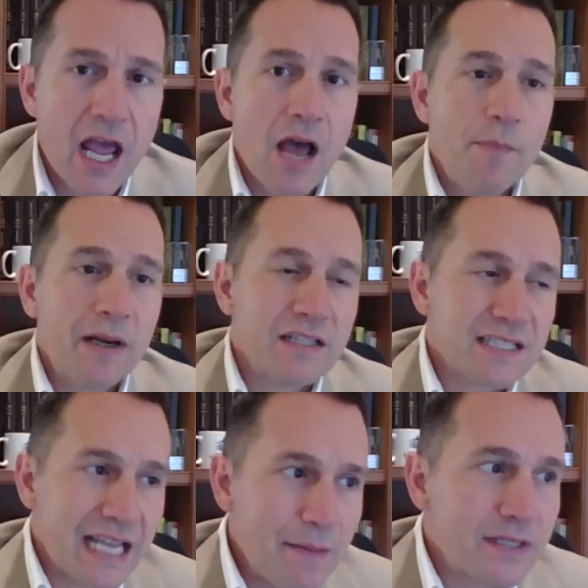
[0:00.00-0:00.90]
but at the
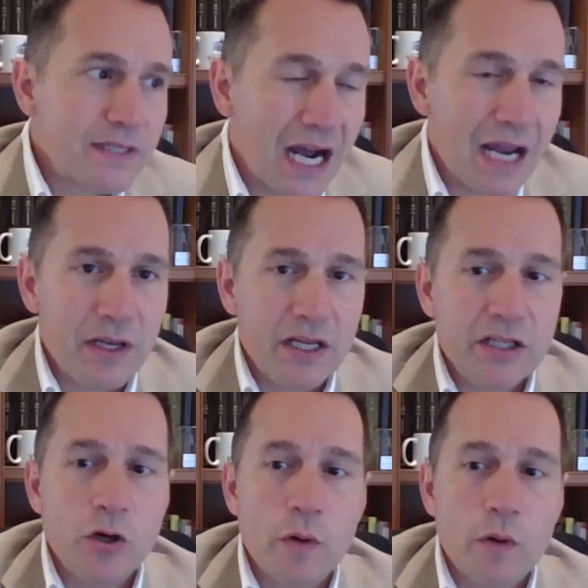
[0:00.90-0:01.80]
same time
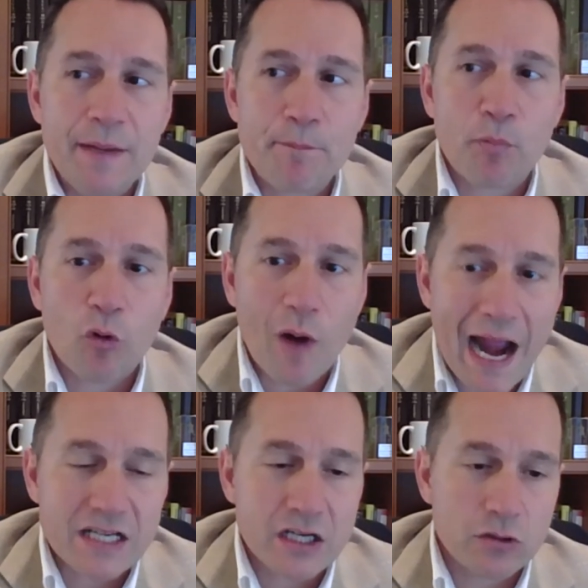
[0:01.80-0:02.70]
you know in
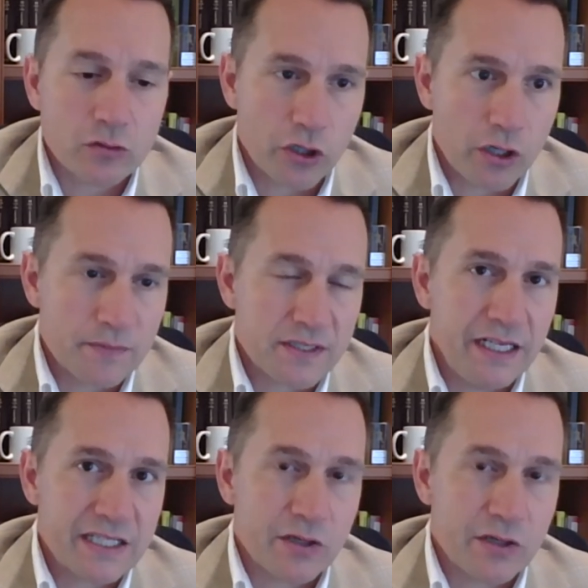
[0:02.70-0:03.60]
practical terms
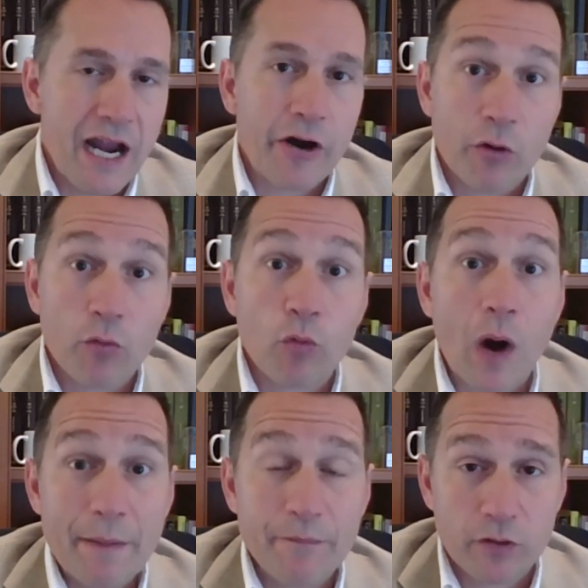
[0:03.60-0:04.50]
it is an area
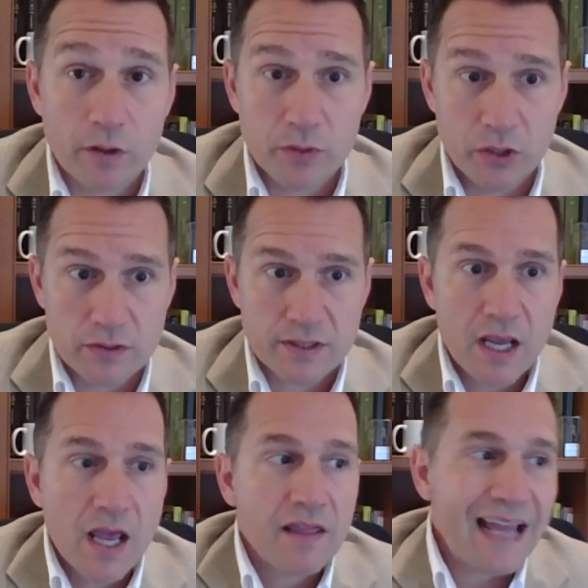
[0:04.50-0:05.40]
ripe for abuse
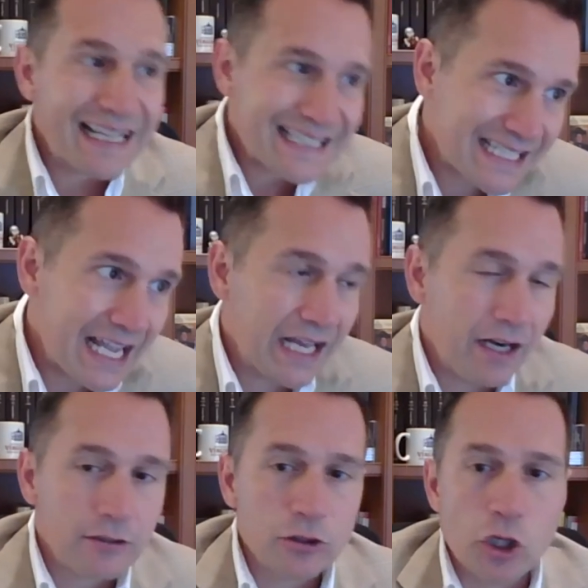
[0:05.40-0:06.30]
that
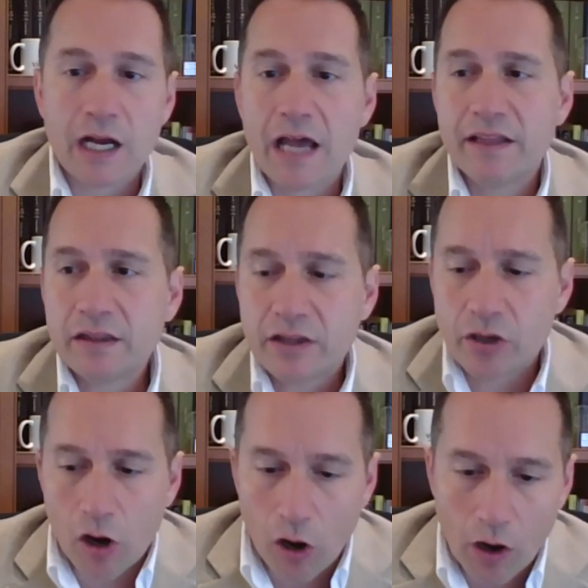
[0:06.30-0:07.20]
said look i think there
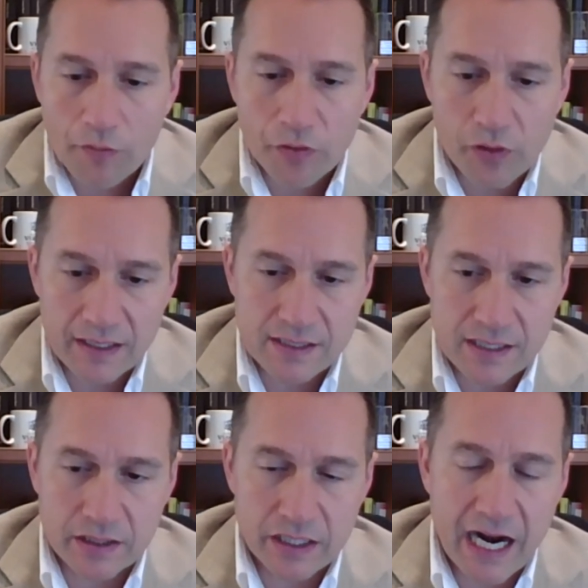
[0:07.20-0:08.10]
are things
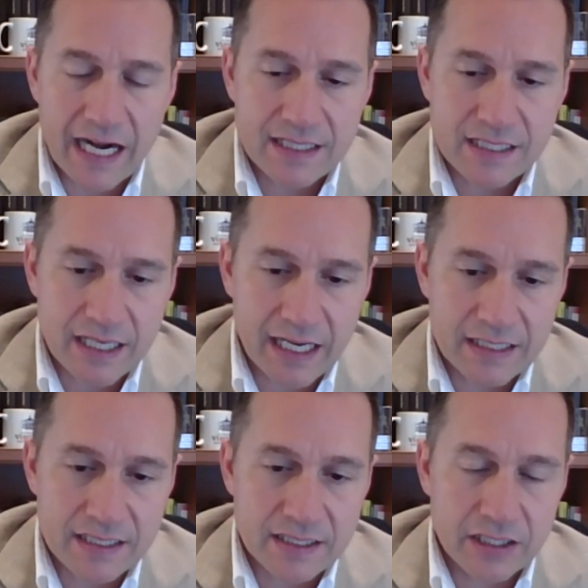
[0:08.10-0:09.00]
that the united
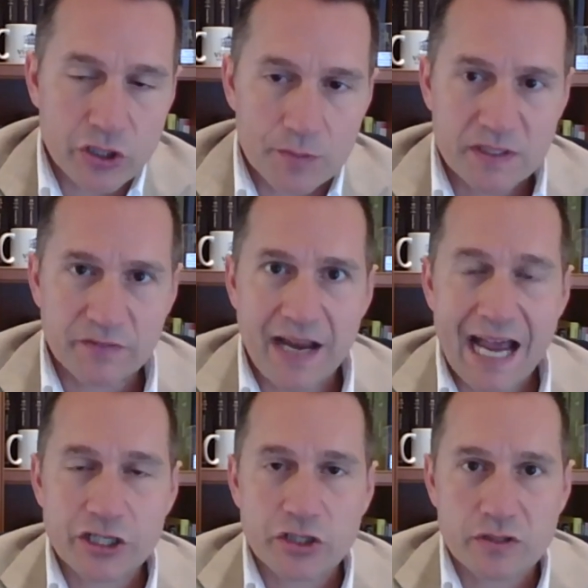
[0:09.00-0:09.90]
states in terms of
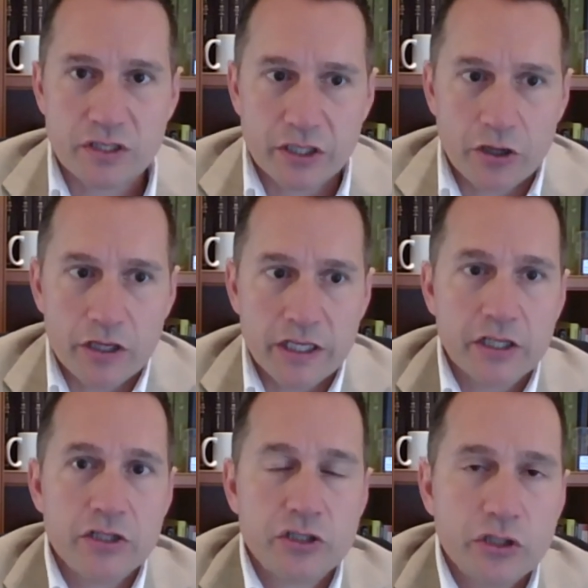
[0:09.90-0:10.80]
national security
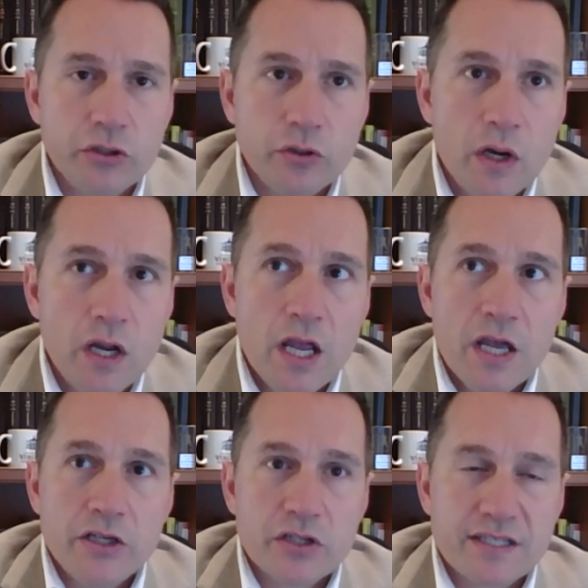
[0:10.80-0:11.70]
could do
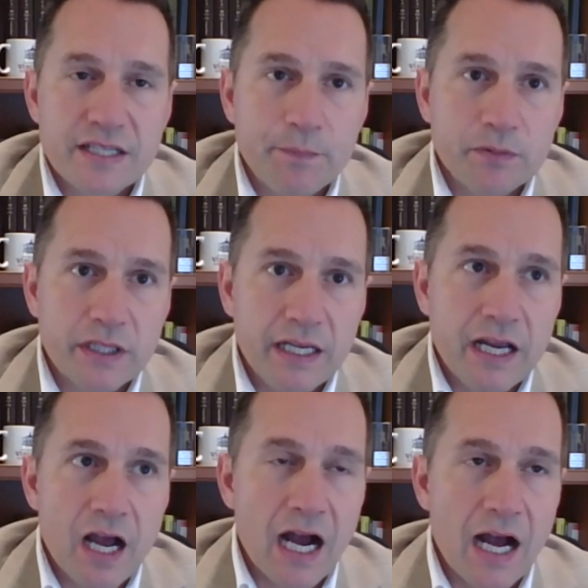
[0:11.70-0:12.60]
to
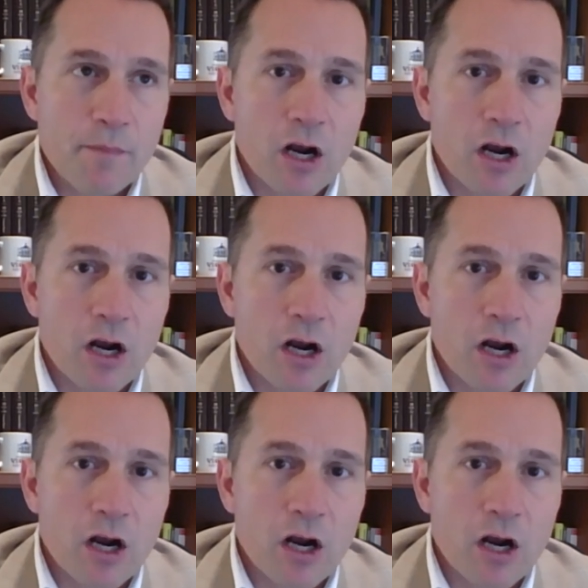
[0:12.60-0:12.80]
simply um,